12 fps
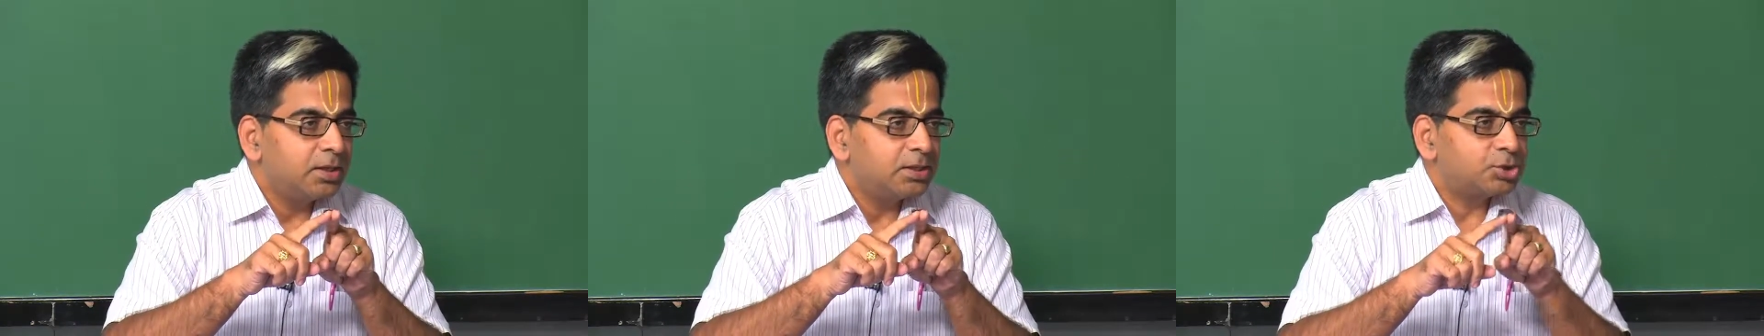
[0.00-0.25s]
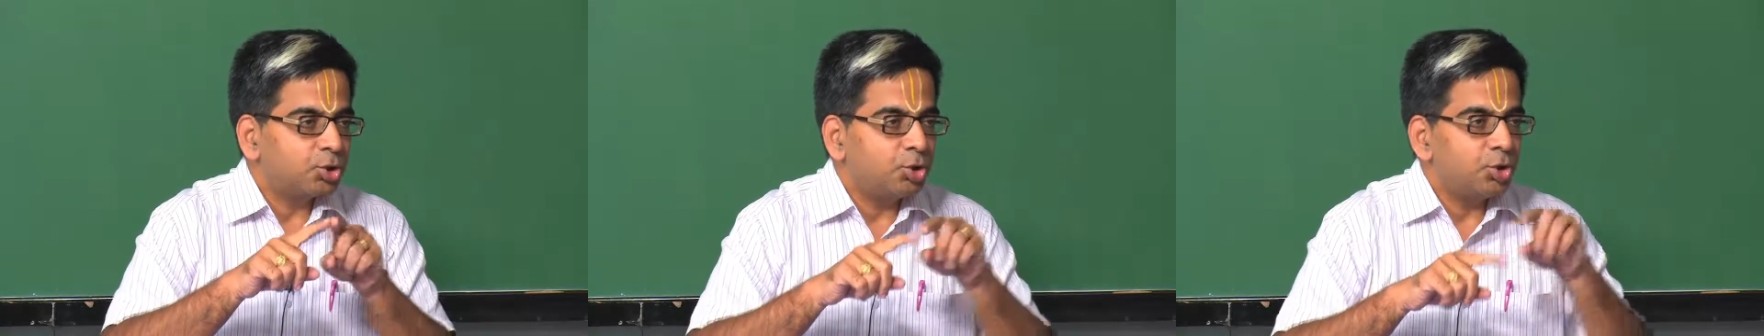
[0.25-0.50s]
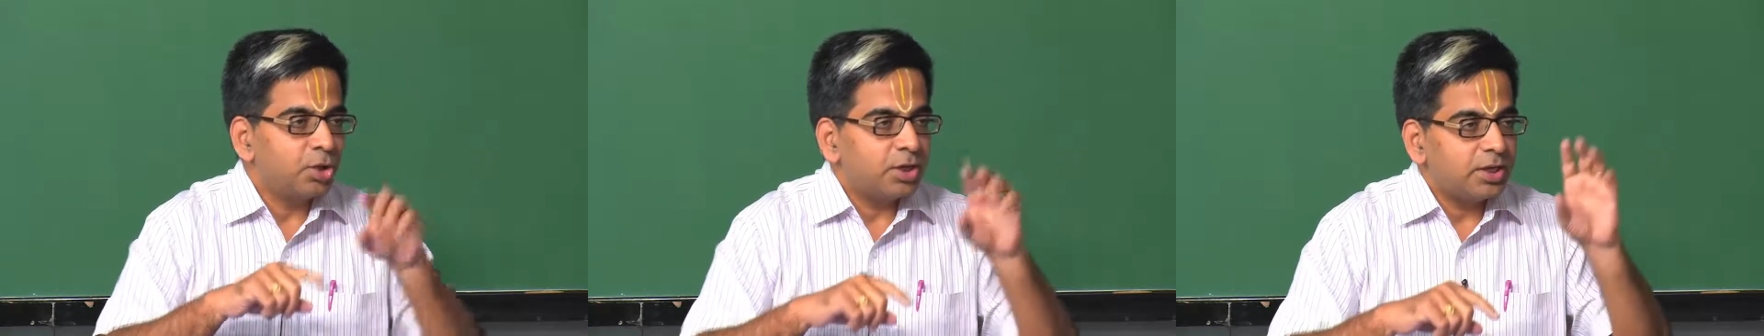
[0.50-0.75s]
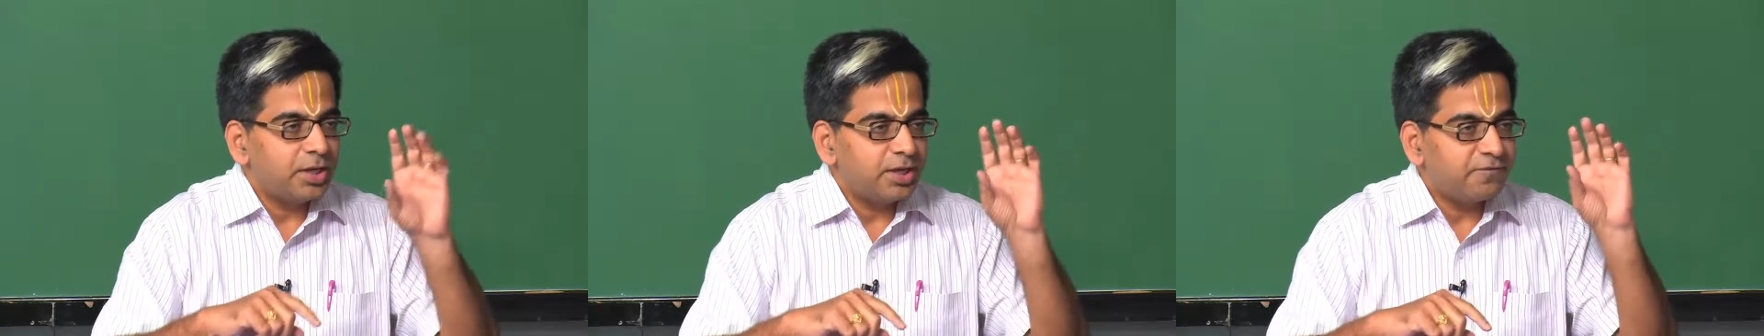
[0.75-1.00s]
So,
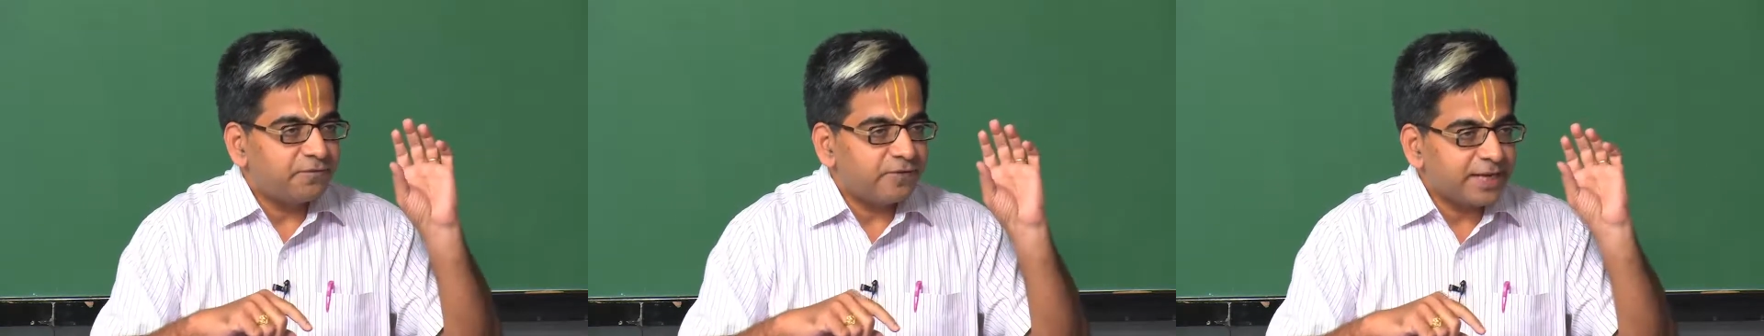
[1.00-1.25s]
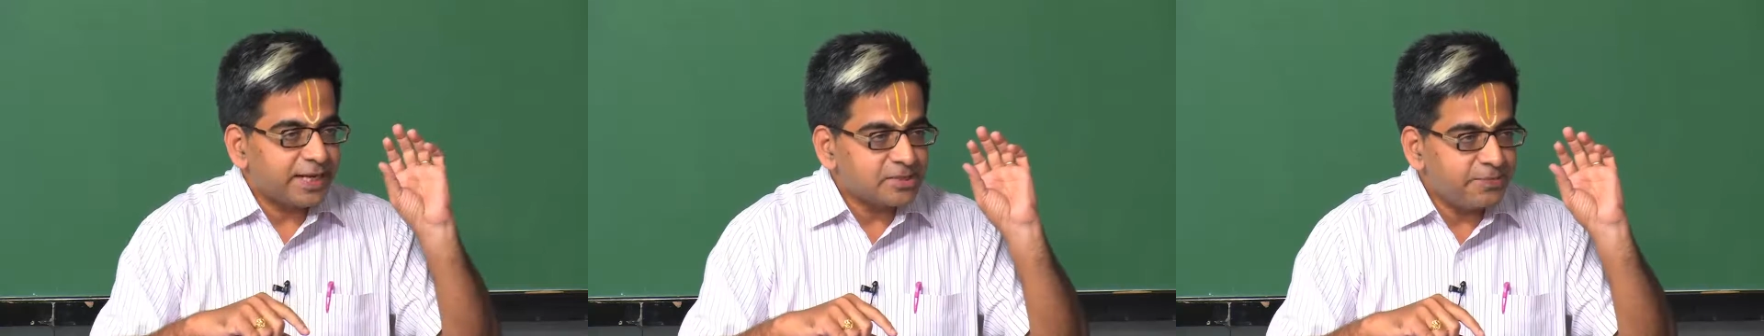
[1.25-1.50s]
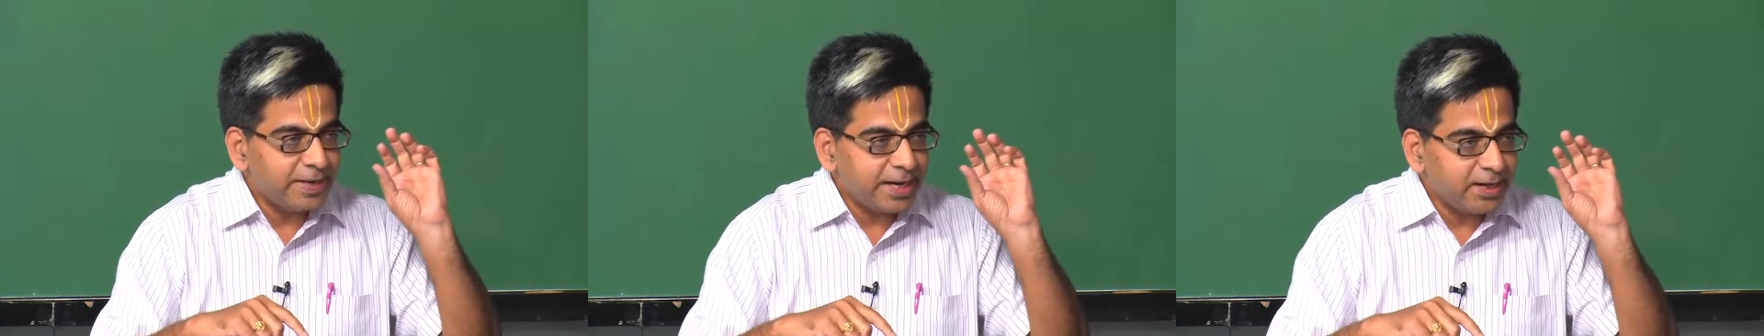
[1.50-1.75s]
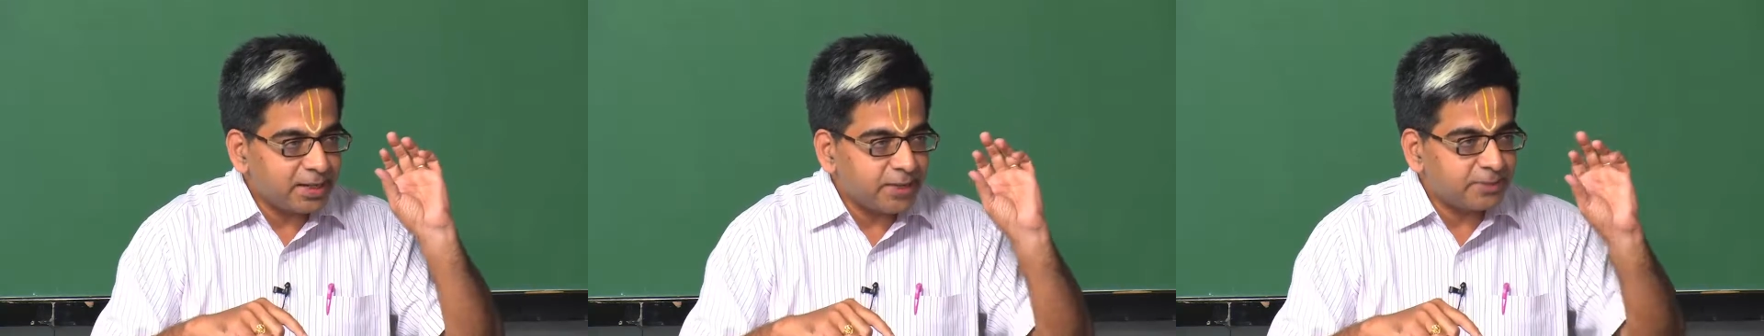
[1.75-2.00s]
if it has been
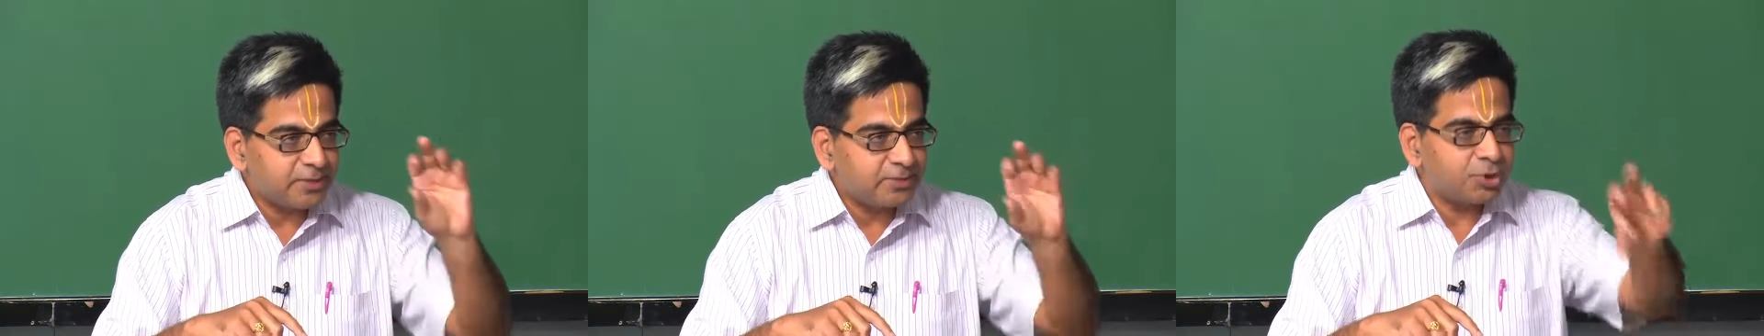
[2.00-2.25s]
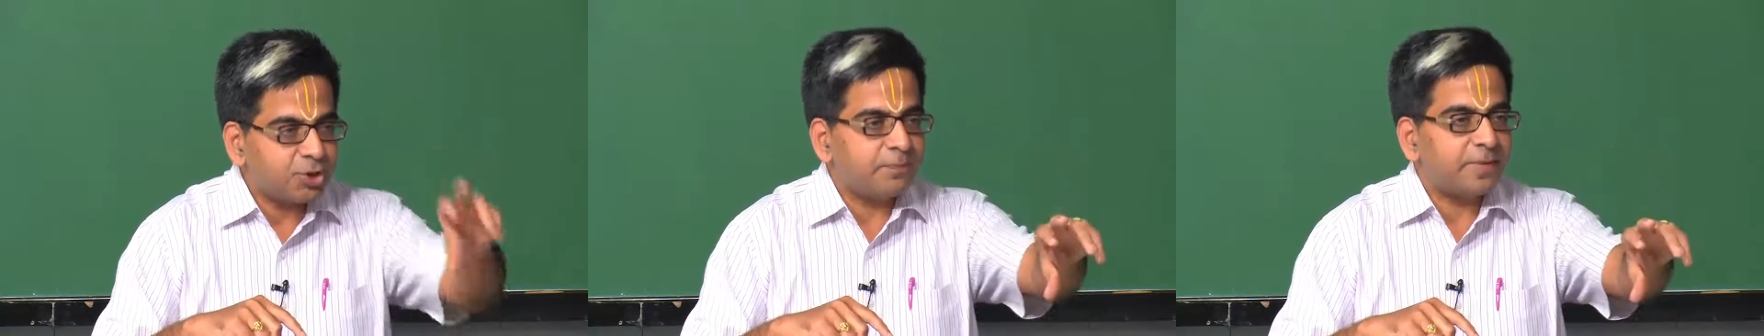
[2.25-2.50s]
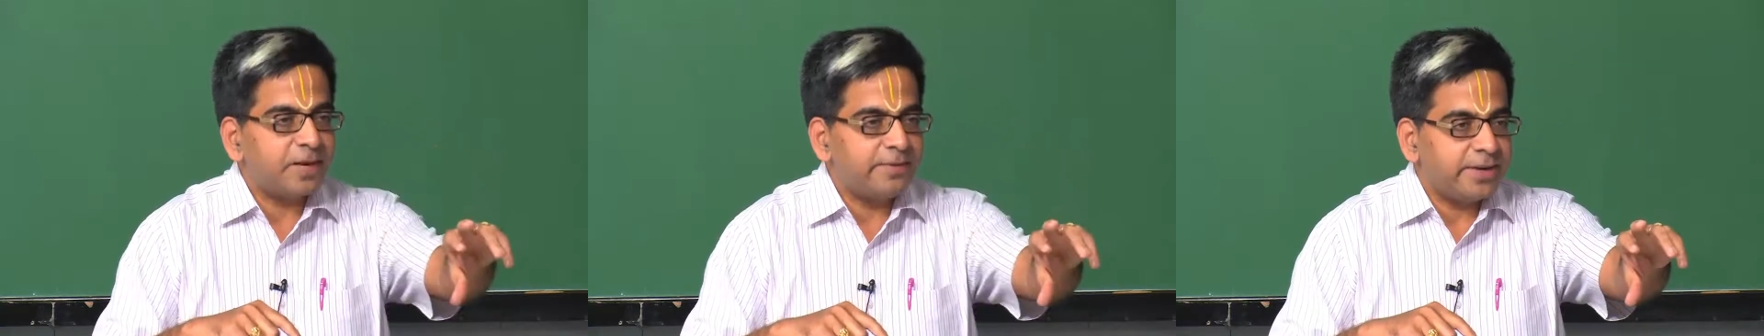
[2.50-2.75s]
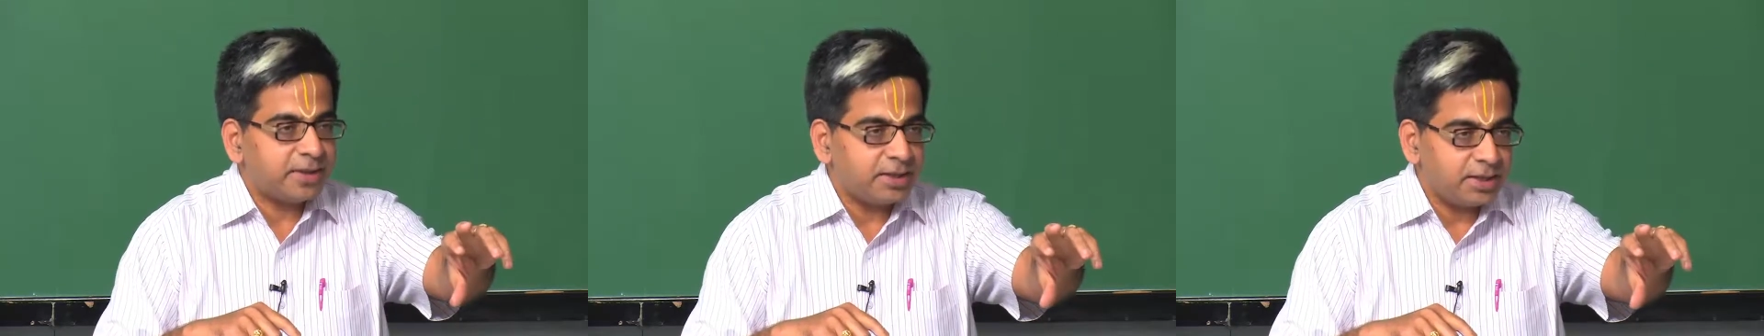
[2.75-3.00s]
encrypted with your
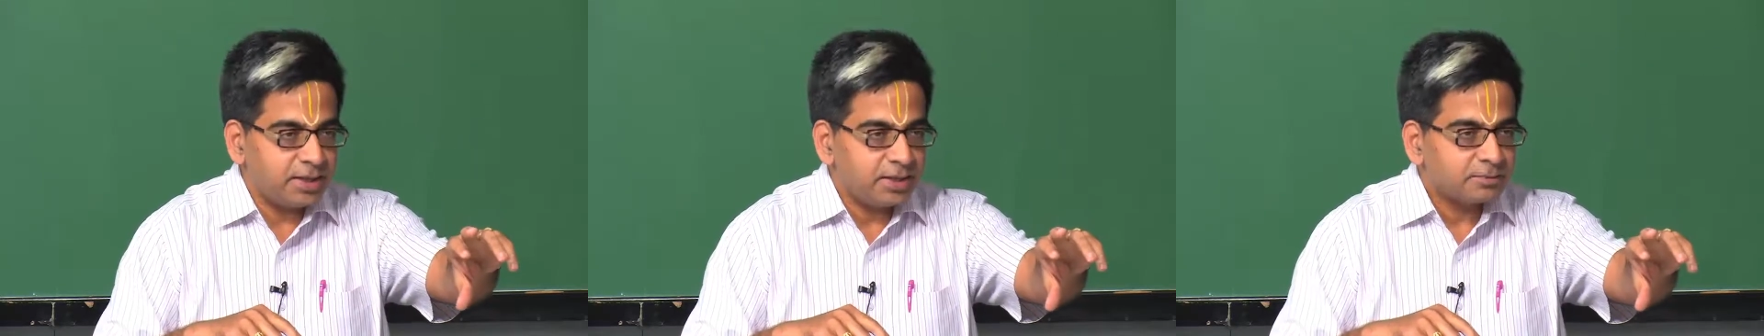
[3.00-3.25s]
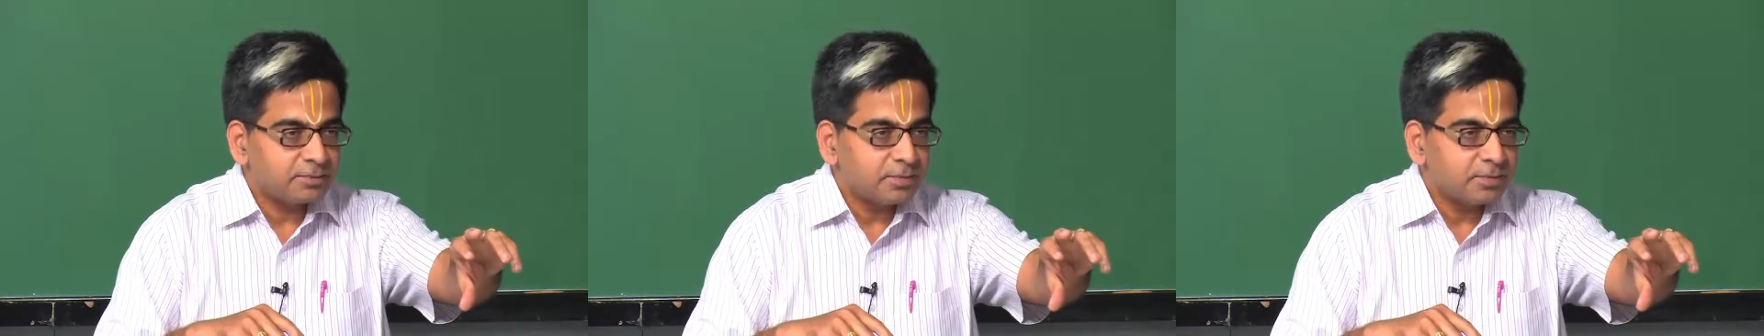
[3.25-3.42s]
private key